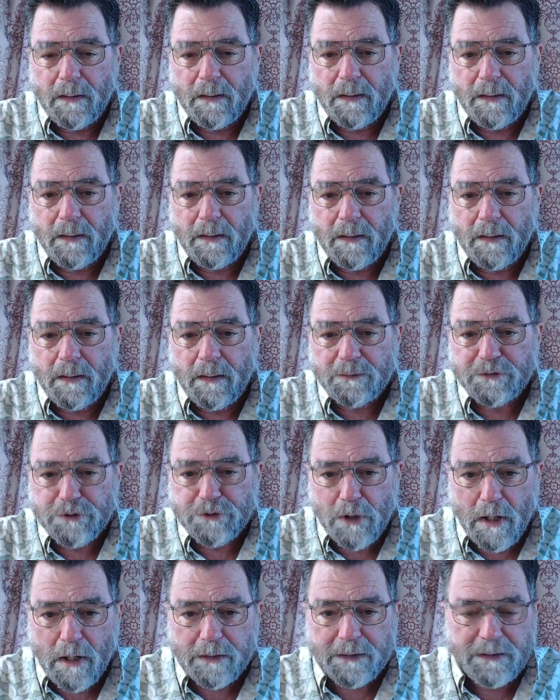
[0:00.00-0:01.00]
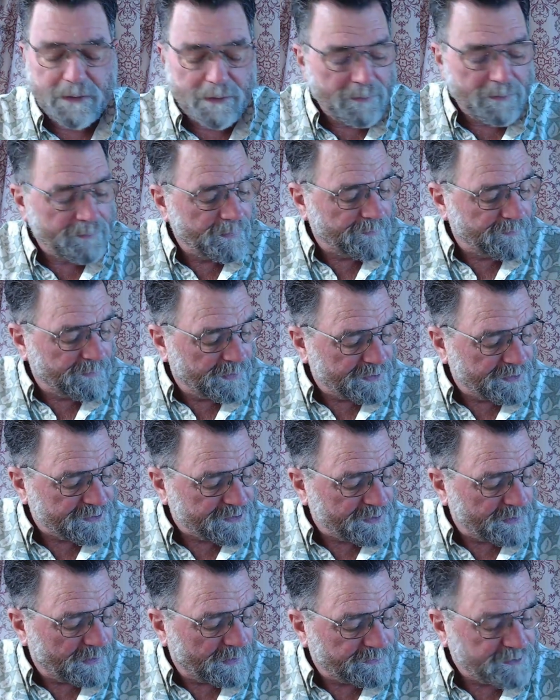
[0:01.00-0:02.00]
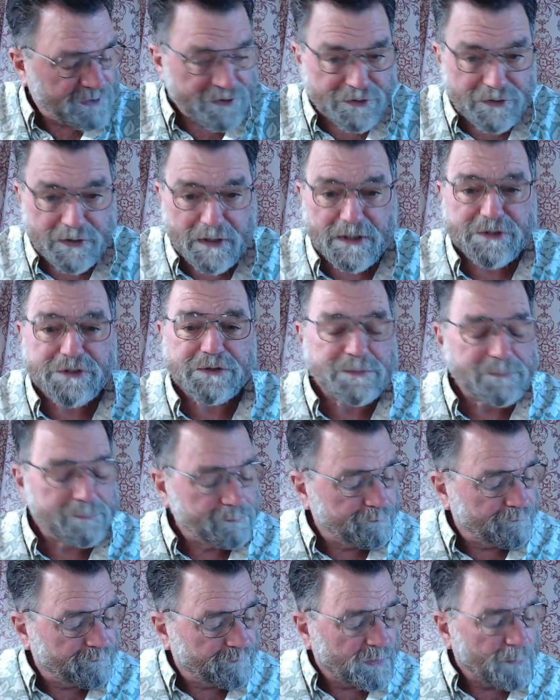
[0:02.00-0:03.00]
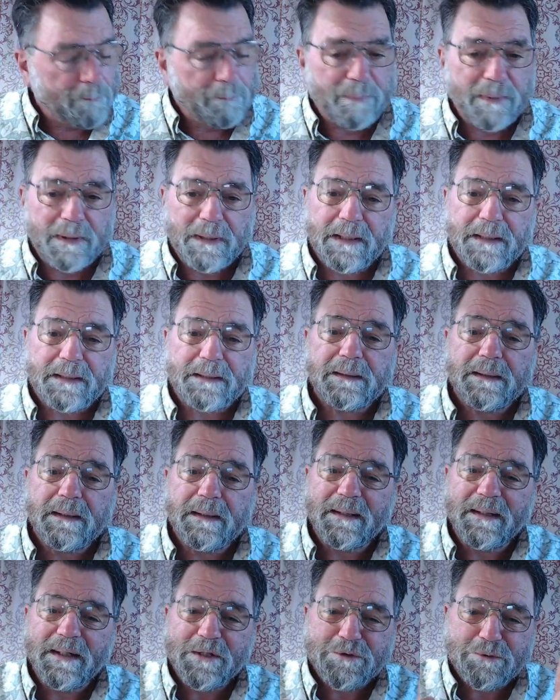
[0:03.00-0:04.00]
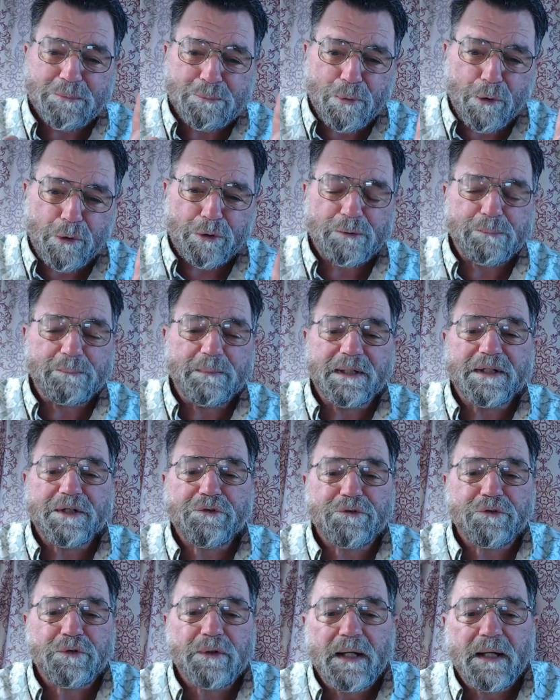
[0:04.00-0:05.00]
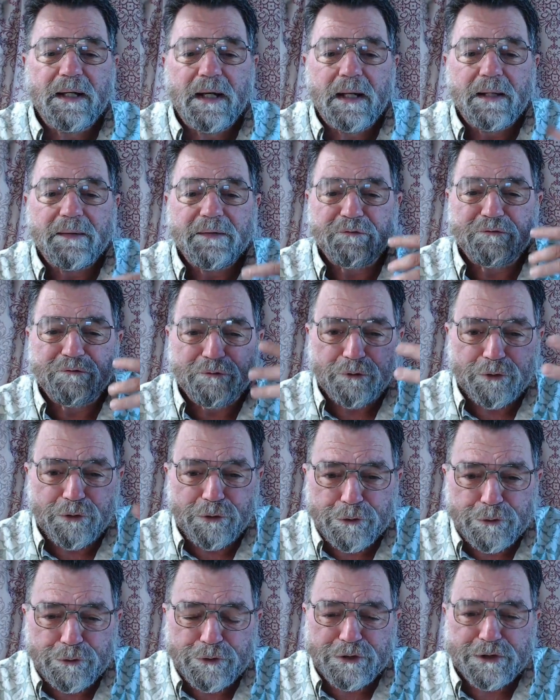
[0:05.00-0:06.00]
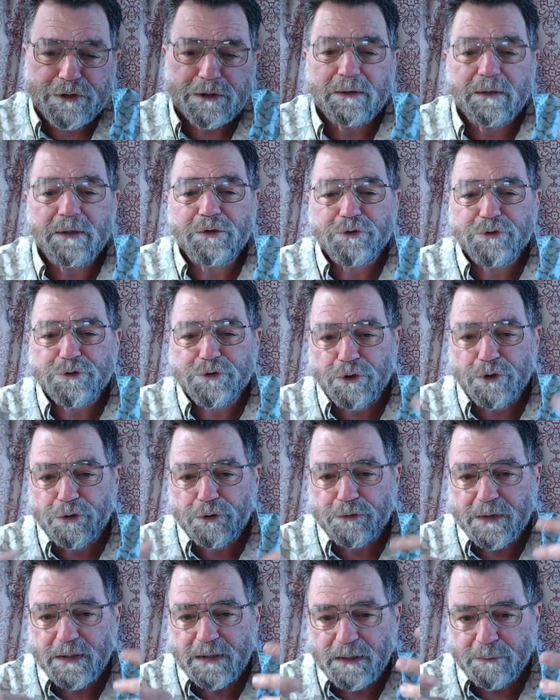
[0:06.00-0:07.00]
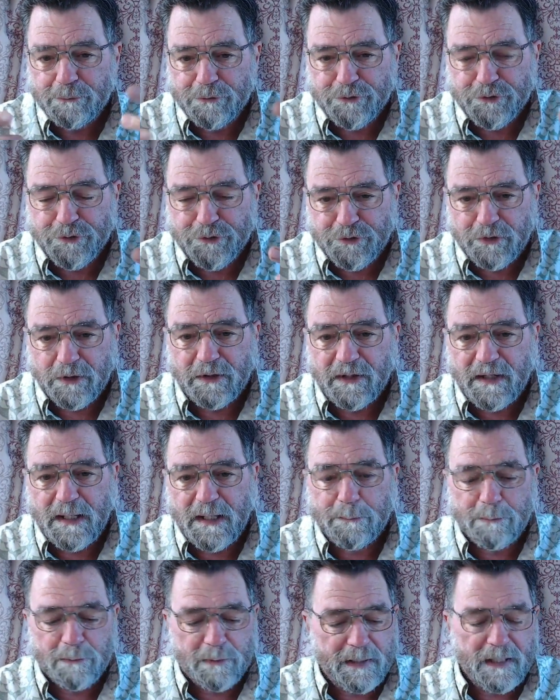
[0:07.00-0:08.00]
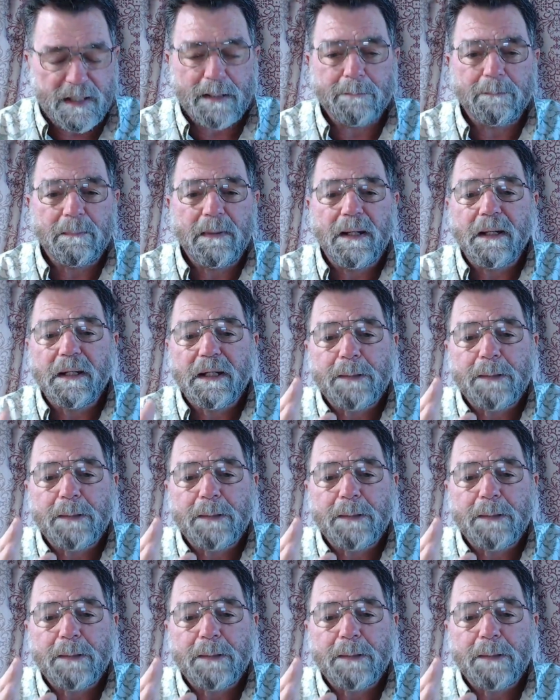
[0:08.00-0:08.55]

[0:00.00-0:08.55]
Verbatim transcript: uh talk here, this uh, discussion, but it's important because the fruit showed that he was the son of Abraham.